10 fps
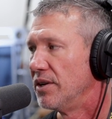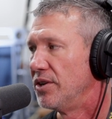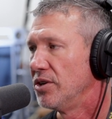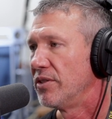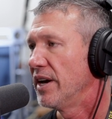
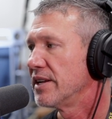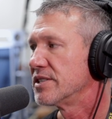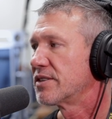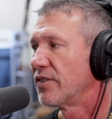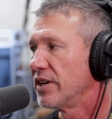It's Dude, awesome. That
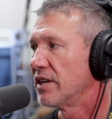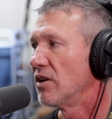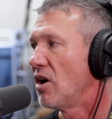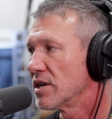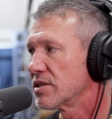is
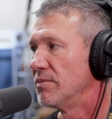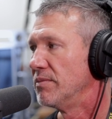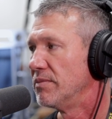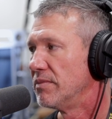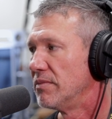freaking
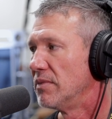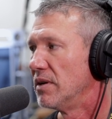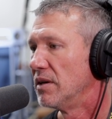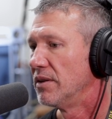awesome. Yeah.